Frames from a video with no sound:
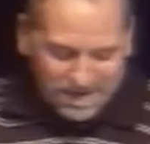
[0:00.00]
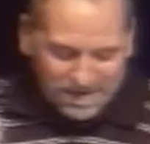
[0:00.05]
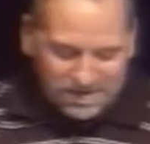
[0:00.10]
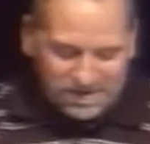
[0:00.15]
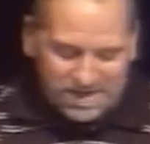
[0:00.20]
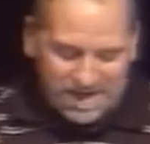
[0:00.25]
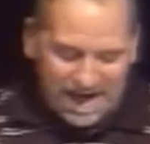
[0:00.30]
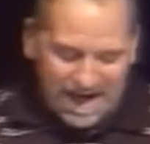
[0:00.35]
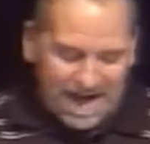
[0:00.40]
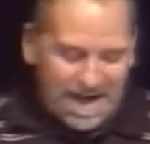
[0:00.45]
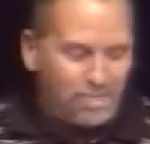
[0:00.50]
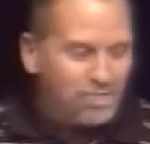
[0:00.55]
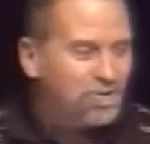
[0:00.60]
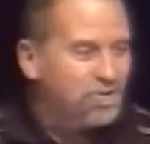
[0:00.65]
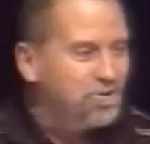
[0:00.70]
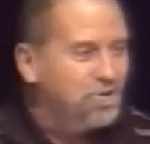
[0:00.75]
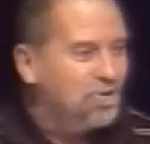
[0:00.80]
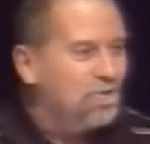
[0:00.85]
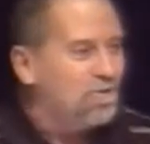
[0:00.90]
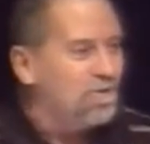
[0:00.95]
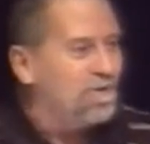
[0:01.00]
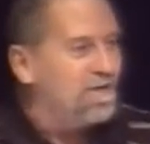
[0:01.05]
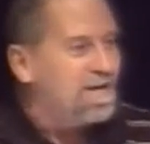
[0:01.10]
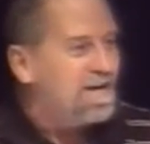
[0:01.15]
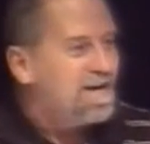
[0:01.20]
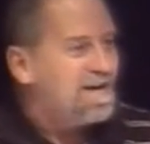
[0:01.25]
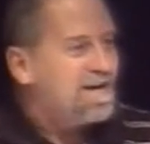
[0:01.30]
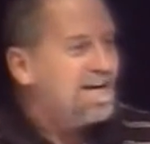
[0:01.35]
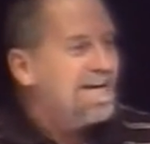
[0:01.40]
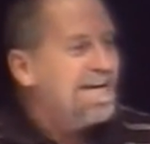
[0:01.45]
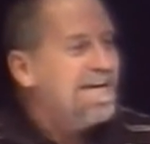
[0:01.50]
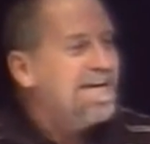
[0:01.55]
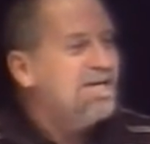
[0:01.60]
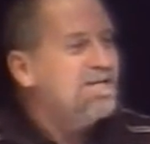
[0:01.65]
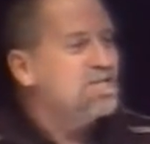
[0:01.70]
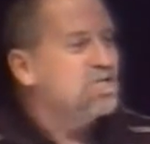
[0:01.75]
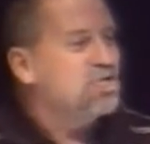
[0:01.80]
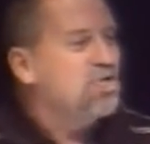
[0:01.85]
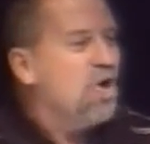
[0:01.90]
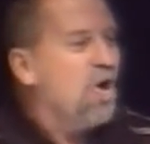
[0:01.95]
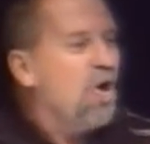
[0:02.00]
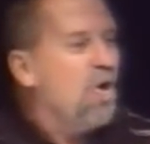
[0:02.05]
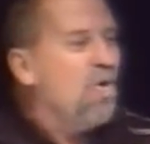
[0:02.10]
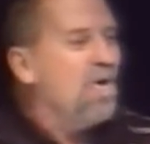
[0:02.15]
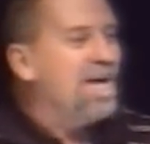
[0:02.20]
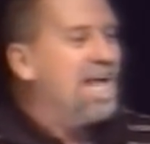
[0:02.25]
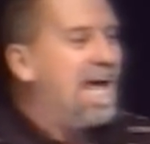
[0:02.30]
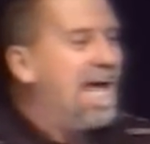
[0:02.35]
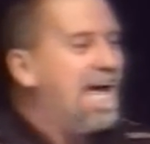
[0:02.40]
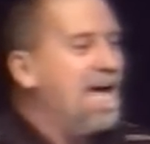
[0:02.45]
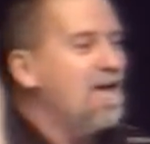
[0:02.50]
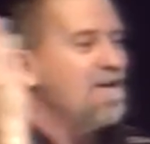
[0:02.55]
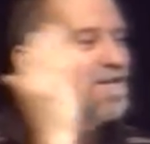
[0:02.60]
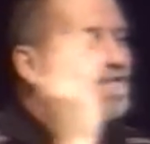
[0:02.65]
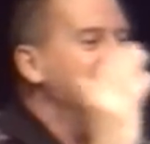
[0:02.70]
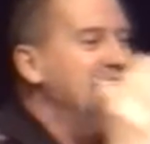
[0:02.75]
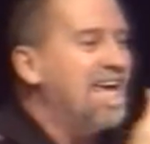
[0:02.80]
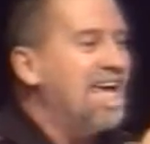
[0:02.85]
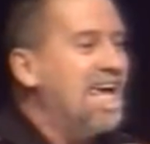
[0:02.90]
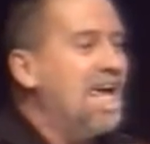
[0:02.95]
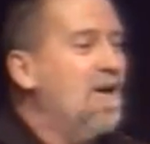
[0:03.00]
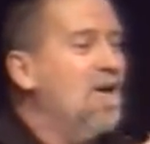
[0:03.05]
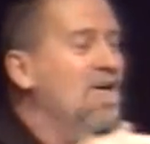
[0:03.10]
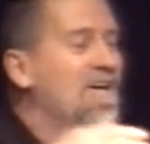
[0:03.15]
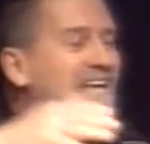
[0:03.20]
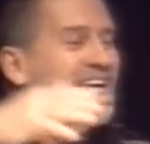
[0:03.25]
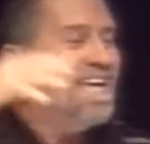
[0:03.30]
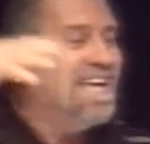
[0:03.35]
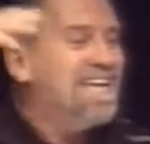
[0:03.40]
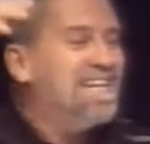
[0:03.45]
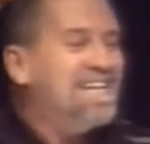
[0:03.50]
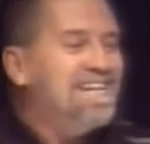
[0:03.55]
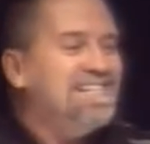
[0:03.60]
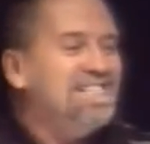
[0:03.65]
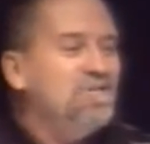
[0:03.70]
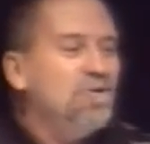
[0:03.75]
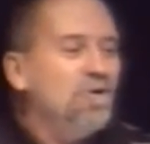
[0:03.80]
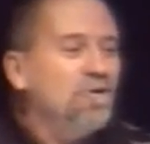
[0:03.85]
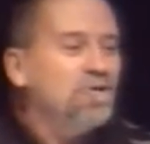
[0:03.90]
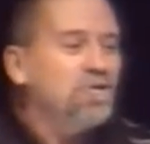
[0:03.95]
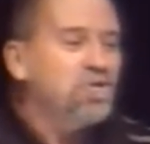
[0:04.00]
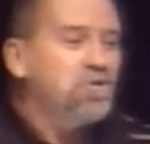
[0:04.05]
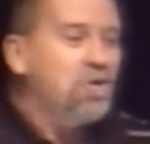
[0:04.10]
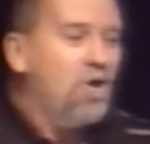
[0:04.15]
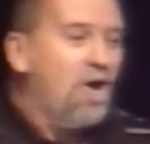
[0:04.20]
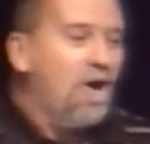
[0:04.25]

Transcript: what this guy was doing. He is going out now and he's going to